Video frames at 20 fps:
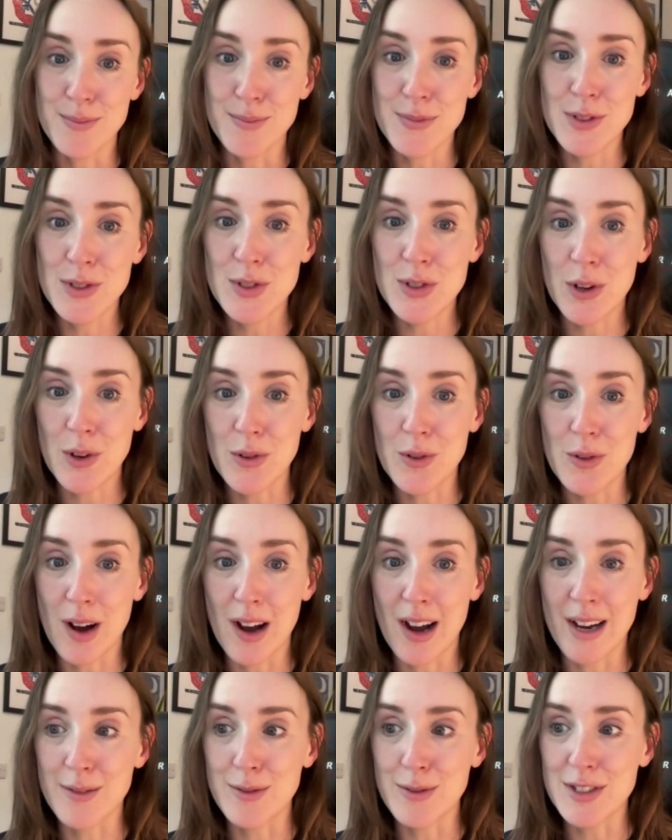So
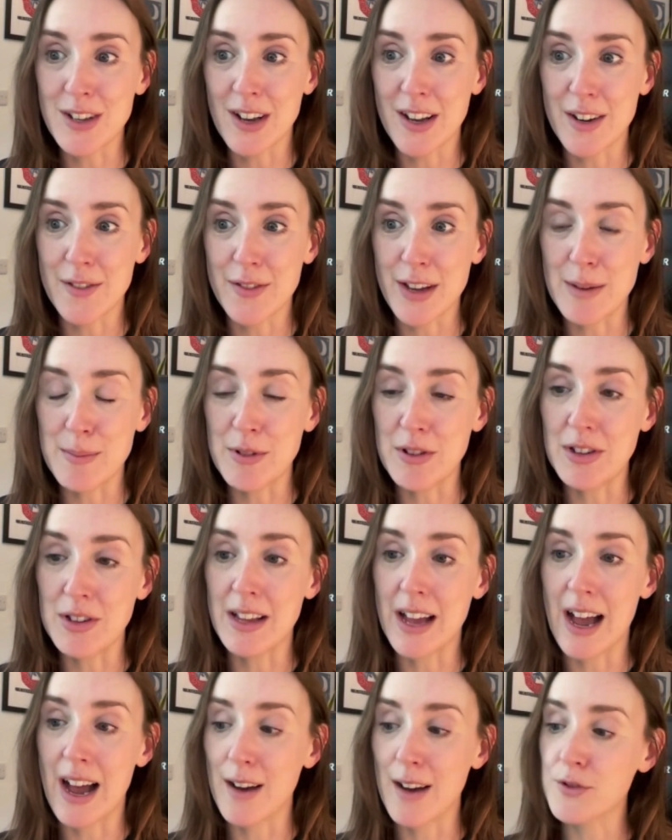I was kind of
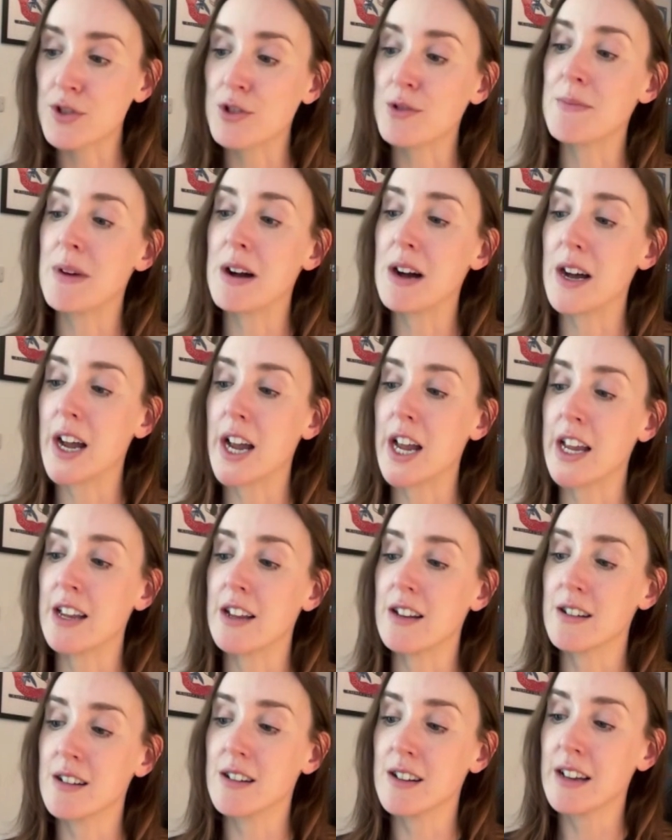able, after my
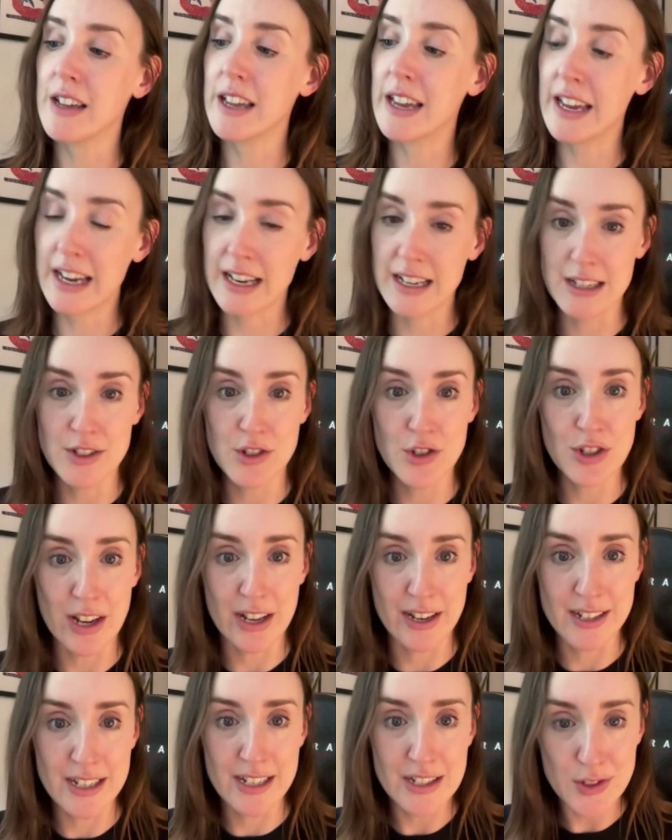English
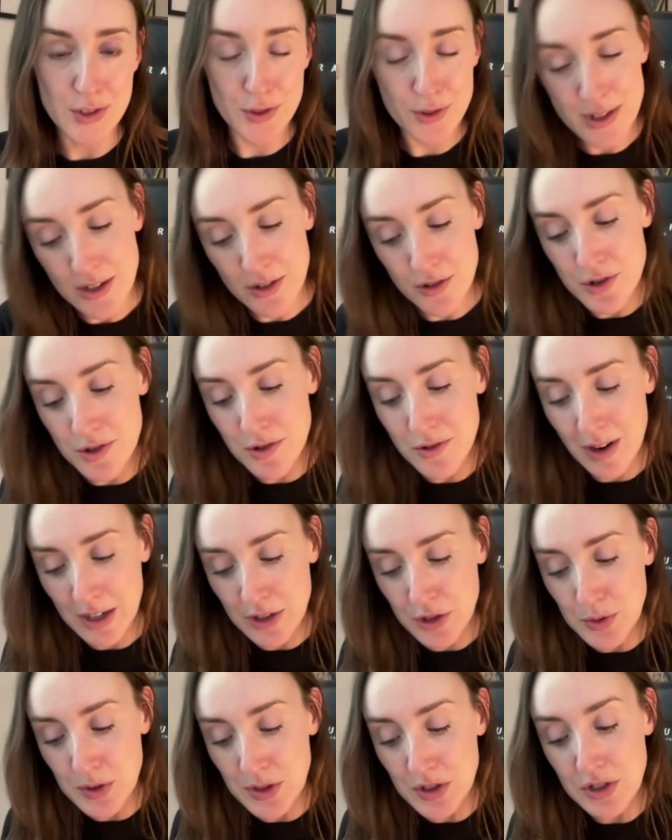and history
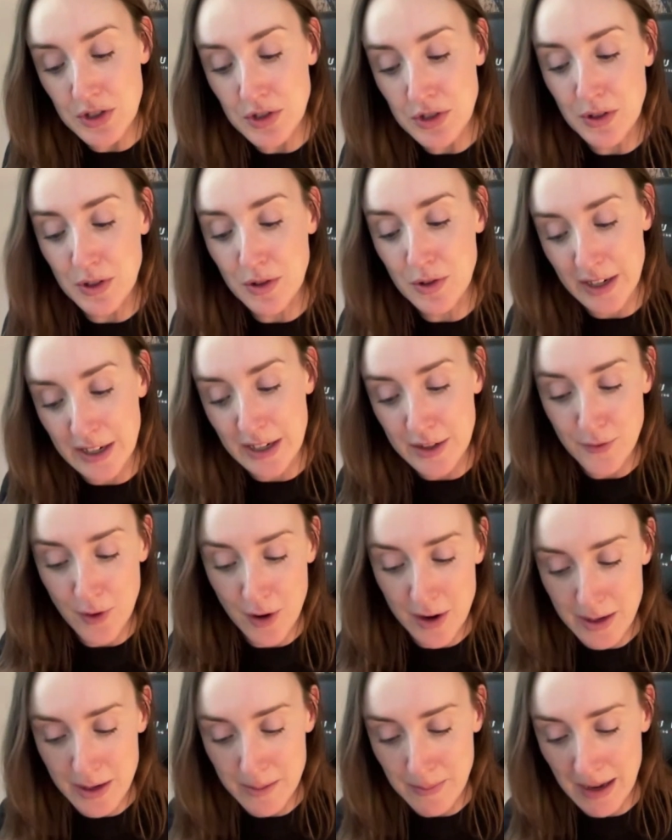undergraduate, to do a creative
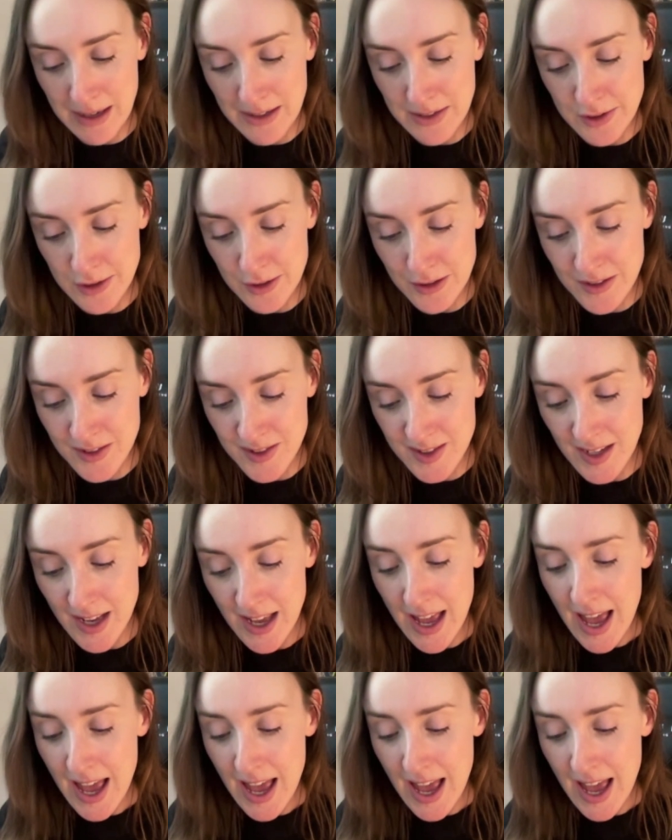writing master's.